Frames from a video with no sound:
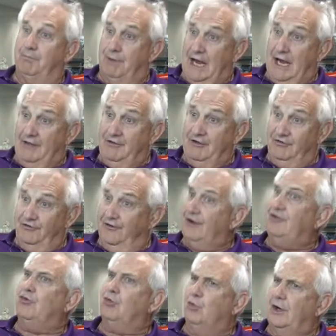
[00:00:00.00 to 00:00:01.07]
buy these
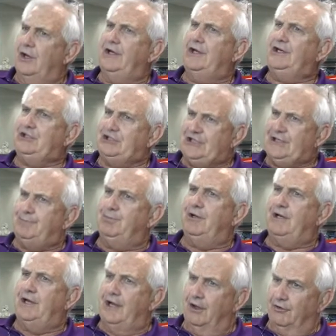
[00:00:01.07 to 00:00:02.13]
things really
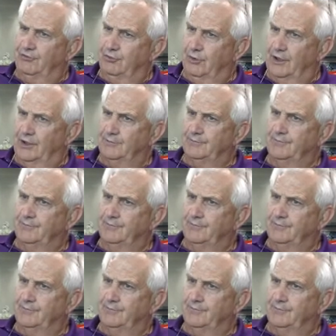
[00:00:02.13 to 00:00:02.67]
cheaply elsewhere.